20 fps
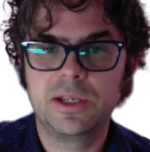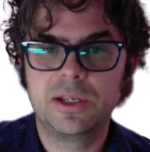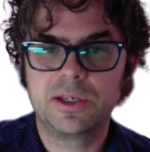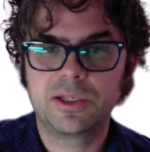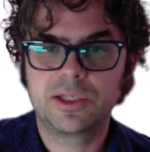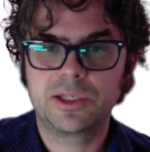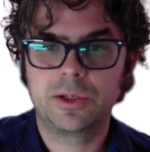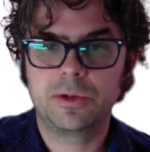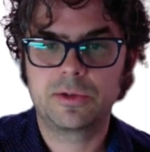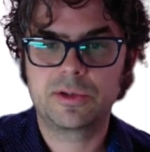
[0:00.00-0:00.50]

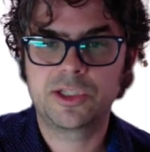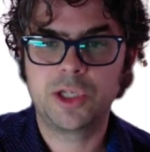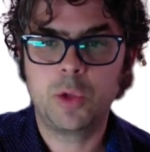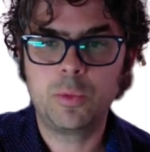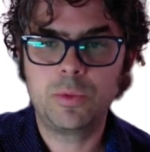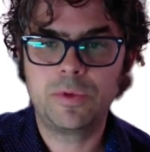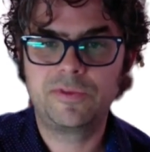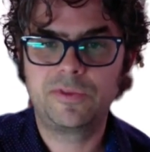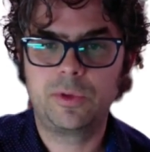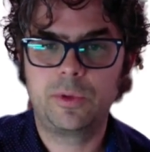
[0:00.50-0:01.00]
So
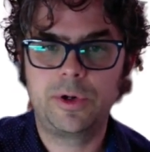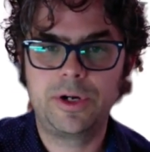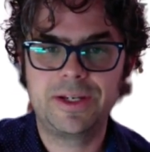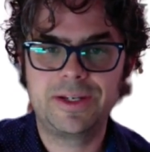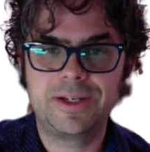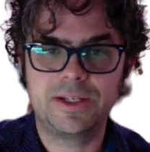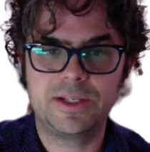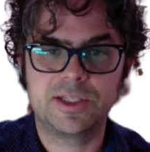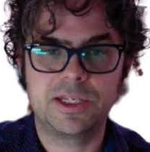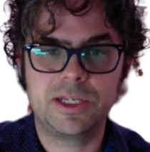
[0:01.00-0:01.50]
Stonewood Flooring
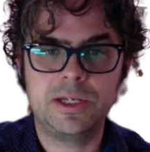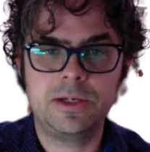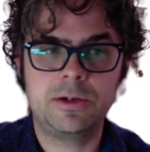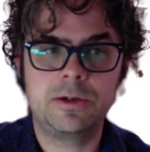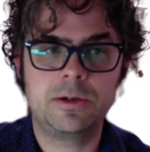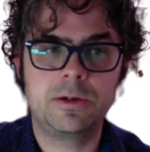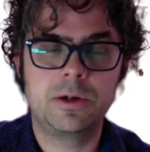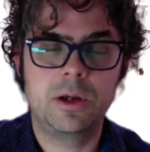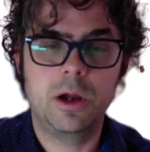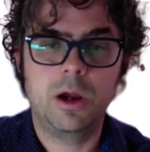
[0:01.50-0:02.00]
is
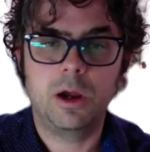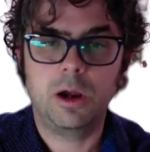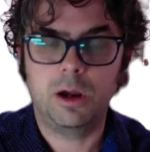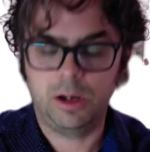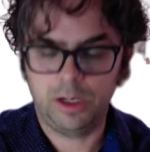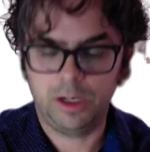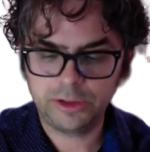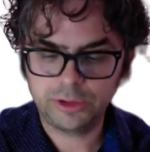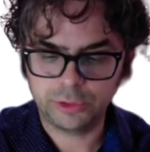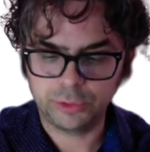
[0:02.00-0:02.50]
here
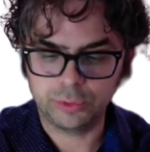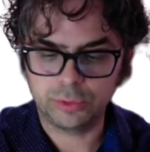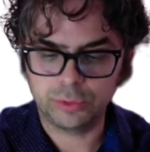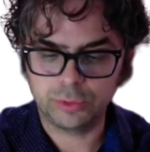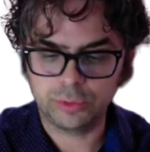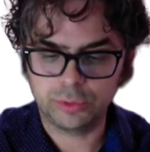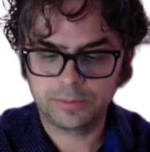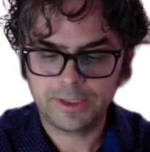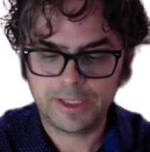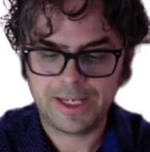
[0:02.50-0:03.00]
on
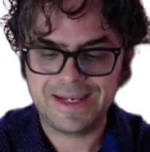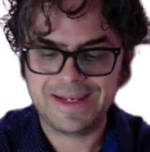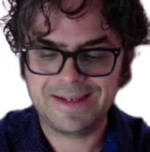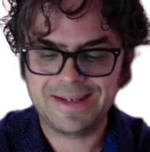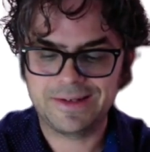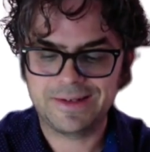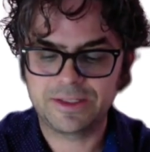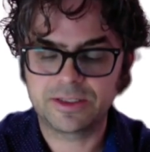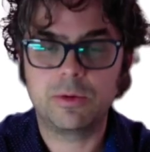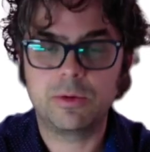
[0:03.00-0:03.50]
Google,
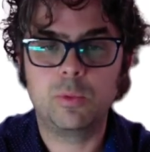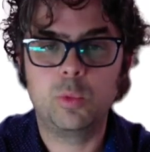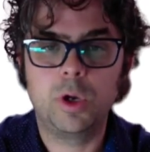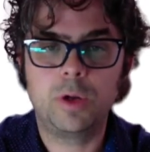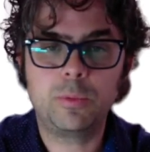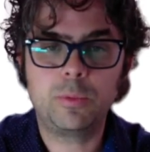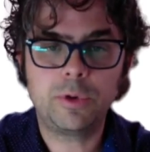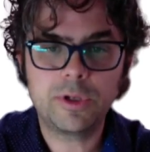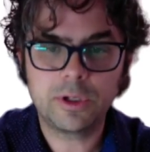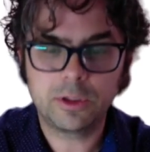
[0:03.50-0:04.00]
and
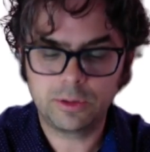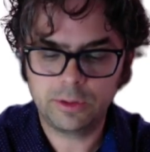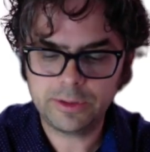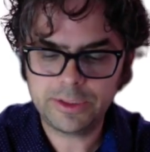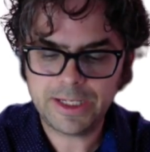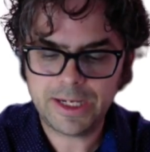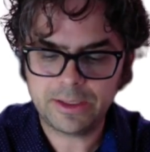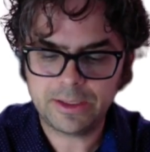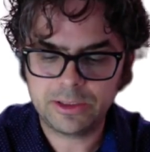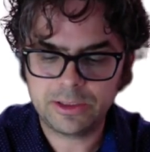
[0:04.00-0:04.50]
what we're going to
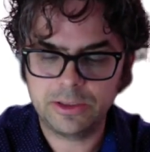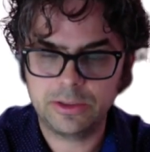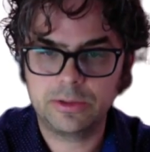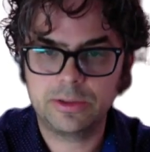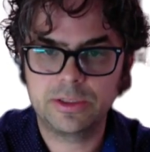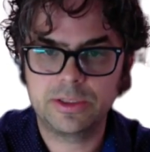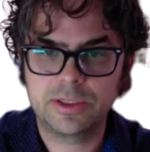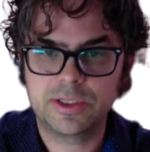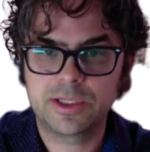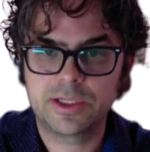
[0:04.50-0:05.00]
look at here
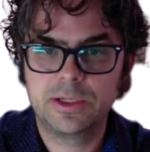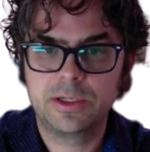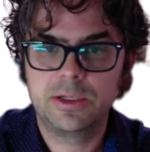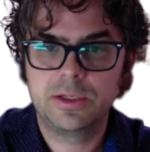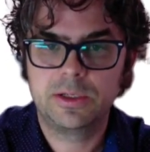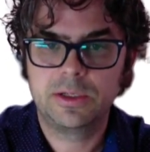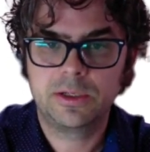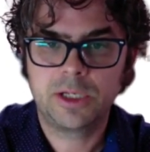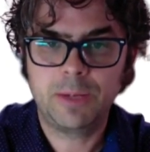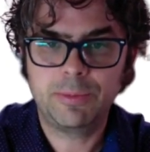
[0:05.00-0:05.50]
is
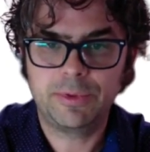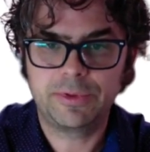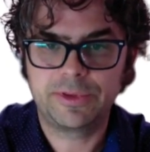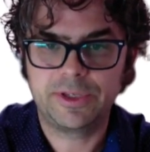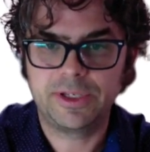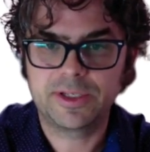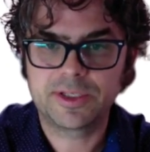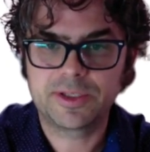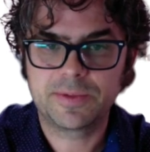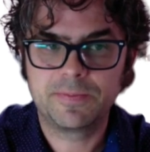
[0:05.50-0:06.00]
a couple of
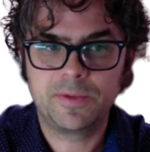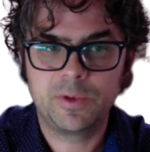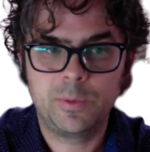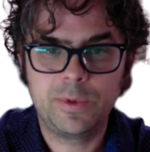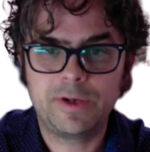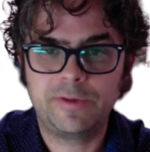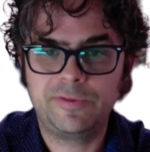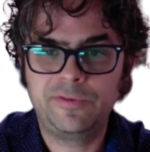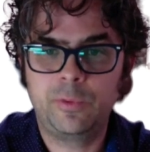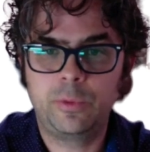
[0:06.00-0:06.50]
things. We
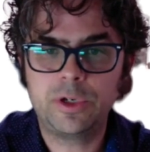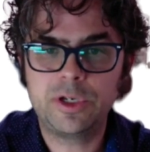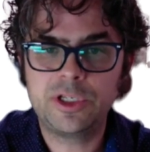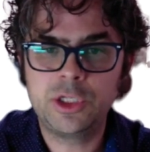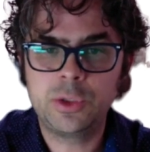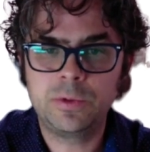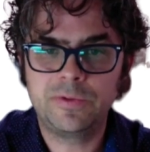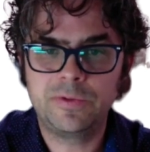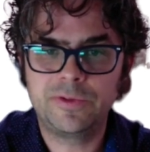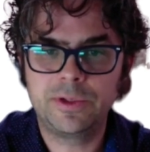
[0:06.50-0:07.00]
got
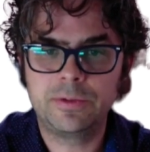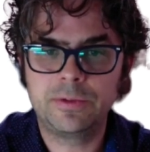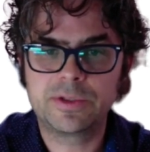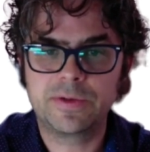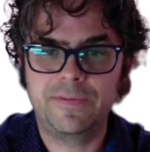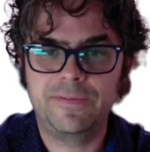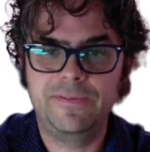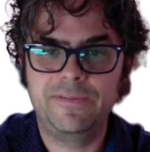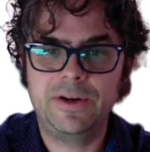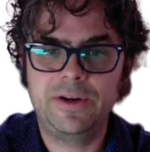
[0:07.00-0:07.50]
42 reviews,
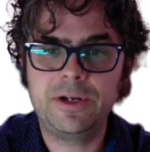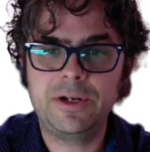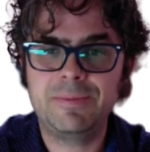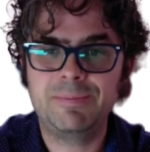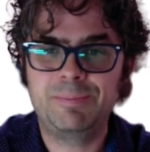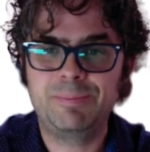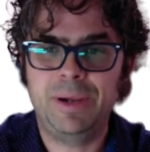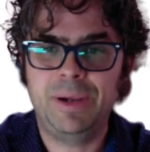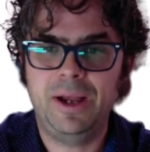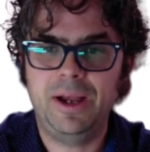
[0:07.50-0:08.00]
very
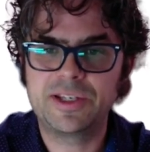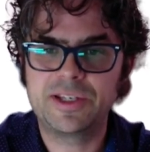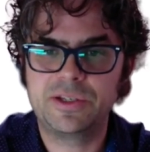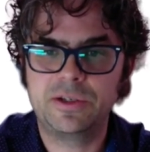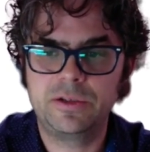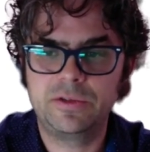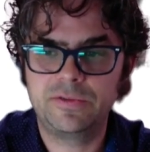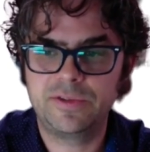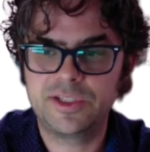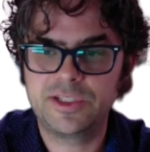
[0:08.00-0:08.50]

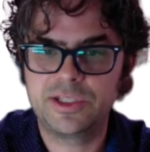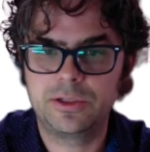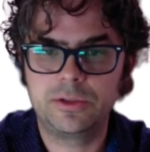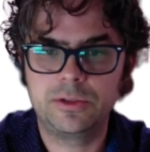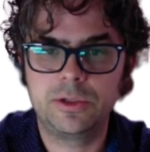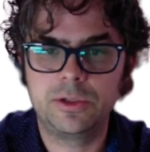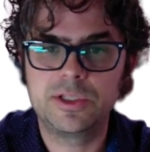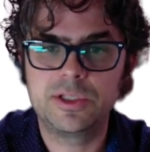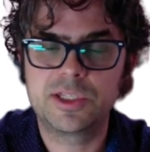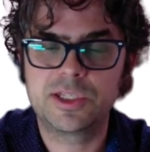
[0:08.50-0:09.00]
positive. It's a
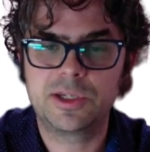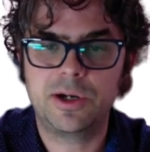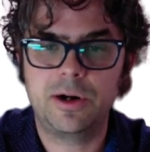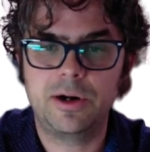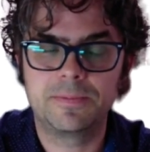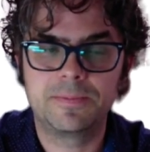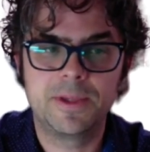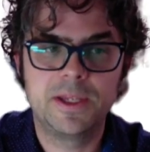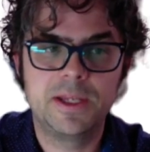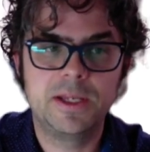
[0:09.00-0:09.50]
good start.